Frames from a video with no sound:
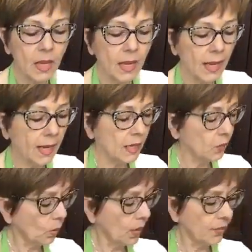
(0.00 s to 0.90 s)
And
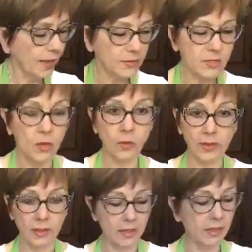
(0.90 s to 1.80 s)
while that's going
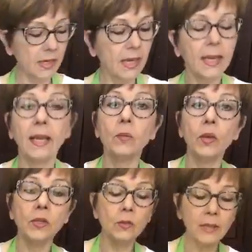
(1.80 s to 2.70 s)
on, and when
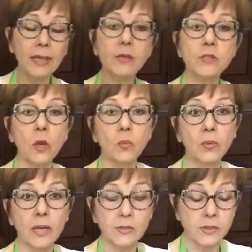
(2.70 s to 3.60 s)
you let dough
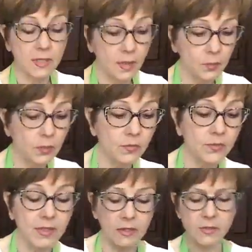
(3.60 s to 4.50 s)
rest, a couple of
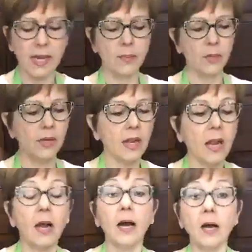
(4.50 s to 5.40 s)
things happen.
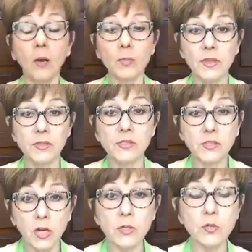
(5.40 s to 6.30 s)
The
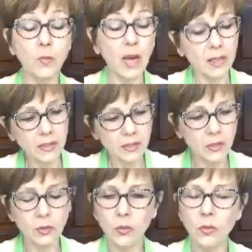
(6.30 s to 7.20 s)
starch
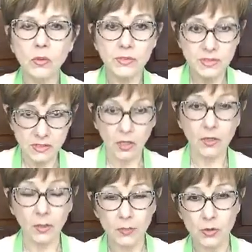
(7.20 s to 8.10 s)
molecules start
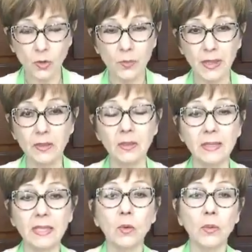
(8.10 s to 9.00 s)
absorbing the
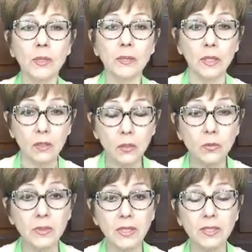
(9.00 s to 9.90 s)
liquid, the gluten
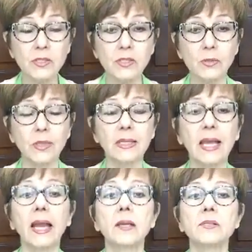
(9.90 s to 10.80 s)
gets to
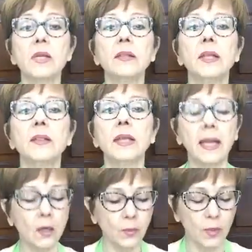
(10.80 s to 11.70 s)
relax, and then the air
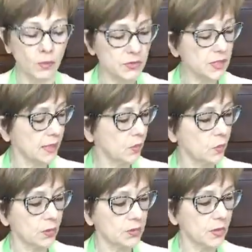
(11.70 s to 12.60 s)
bubbles kind of
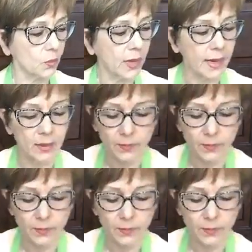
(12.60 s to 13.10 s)
work their way out.